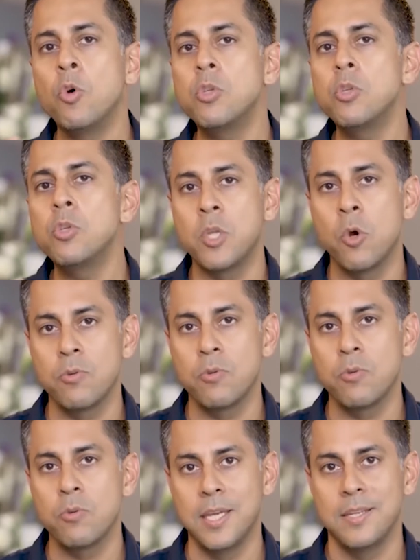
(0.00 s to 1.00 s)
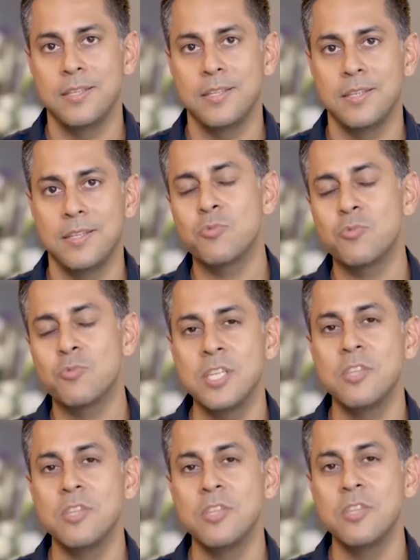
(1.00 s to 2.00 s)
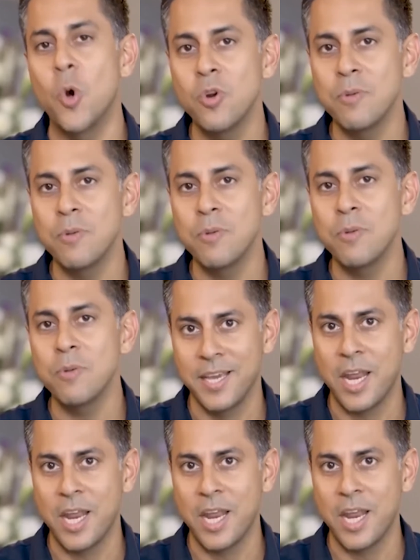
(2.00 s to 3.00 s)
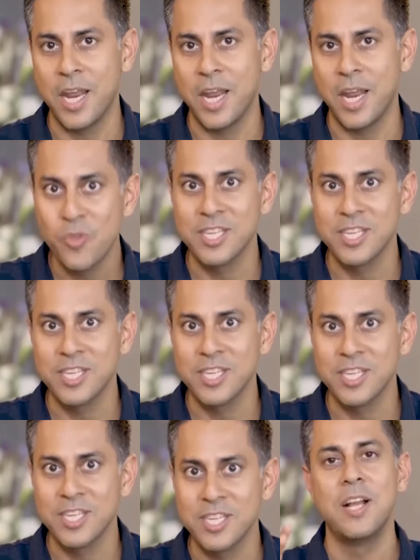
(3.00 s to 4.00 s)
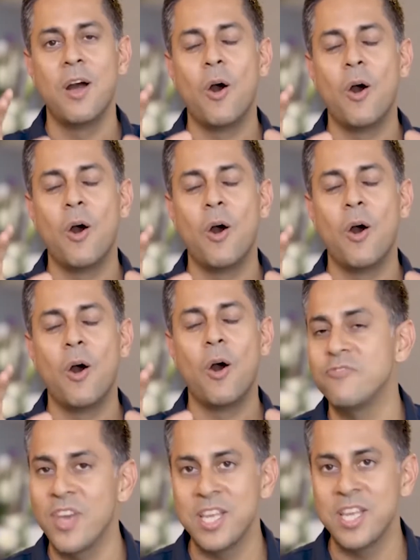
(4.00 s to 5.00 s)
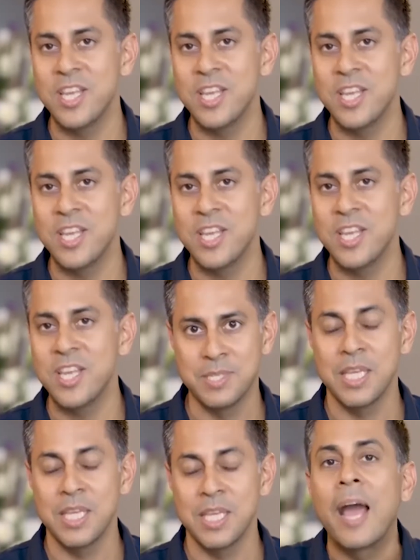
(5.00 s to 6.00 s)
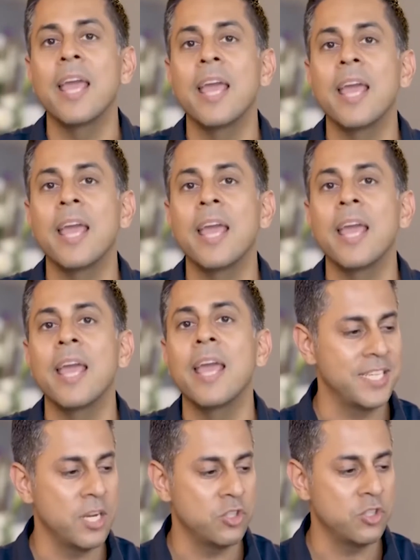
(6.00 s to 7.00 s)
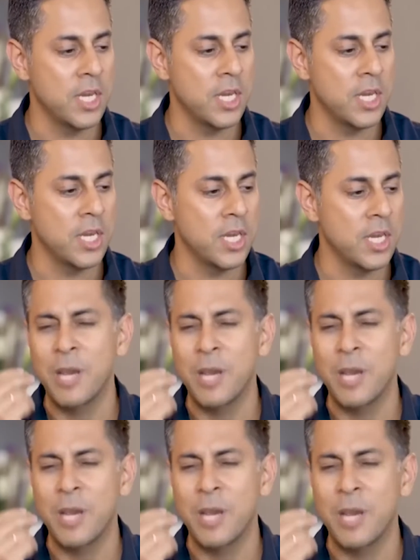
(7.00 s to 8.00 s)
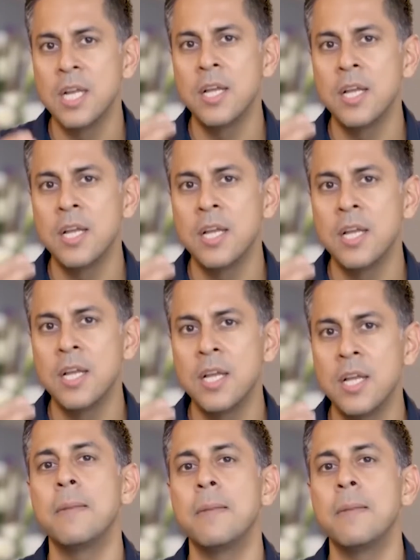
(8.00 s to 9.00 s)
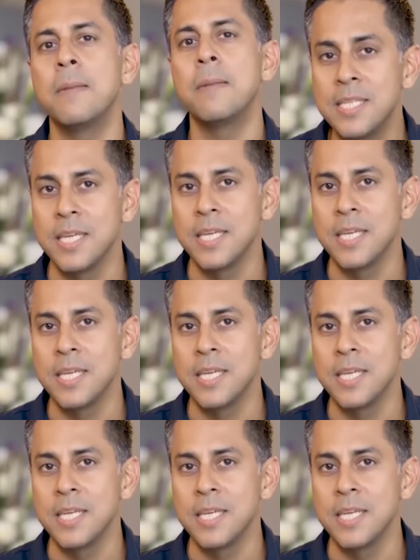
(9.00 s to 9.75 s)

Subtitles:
most people don't meditate. And the biggest reason you don't meditate, and we know this because all of us face this sometimes, even I have skipped meditation in the morning, is because we get busy.